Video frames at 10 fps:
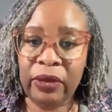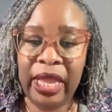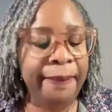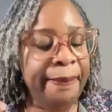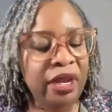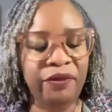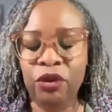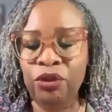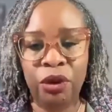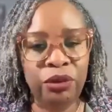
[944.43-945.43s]
And many of
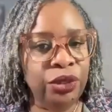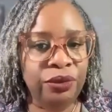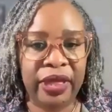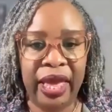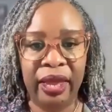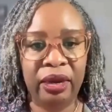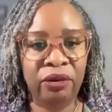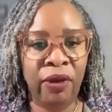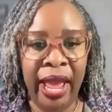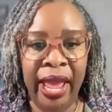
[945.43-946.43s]
you don't do that,
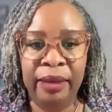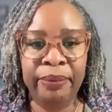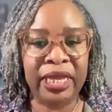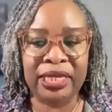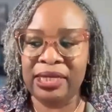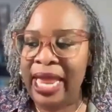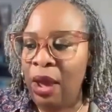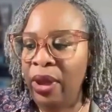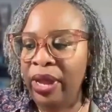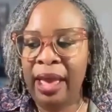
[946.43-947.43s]
right? Because
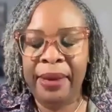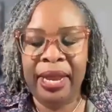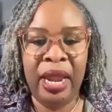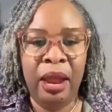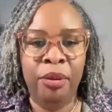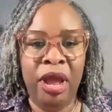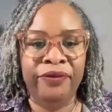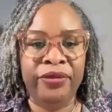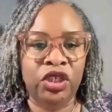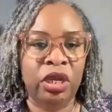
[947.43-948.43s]
now I got my
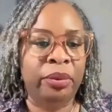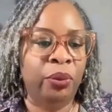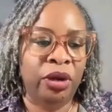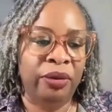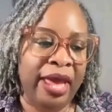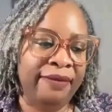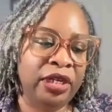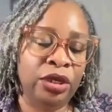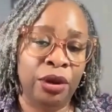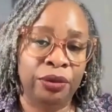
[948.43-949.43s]
nonprofit, Jen, but we don't have
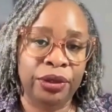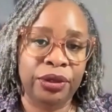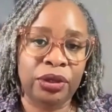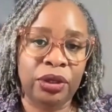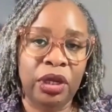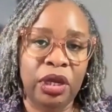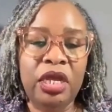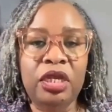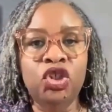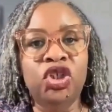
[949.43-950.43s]
any donors.
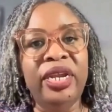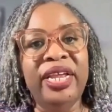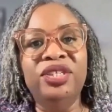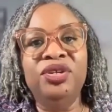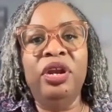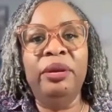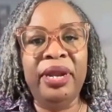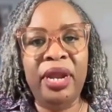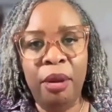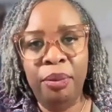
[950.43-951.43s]
Jen, I started my
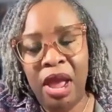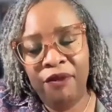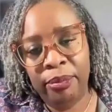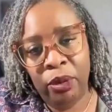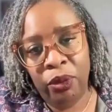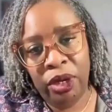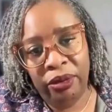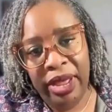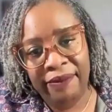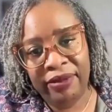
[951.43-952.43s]
nonprofit, but we
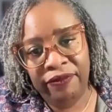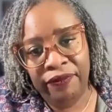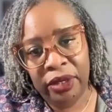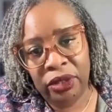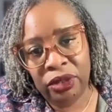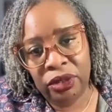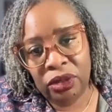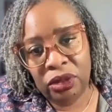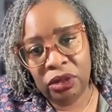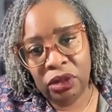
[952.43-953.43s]
don't have any funders.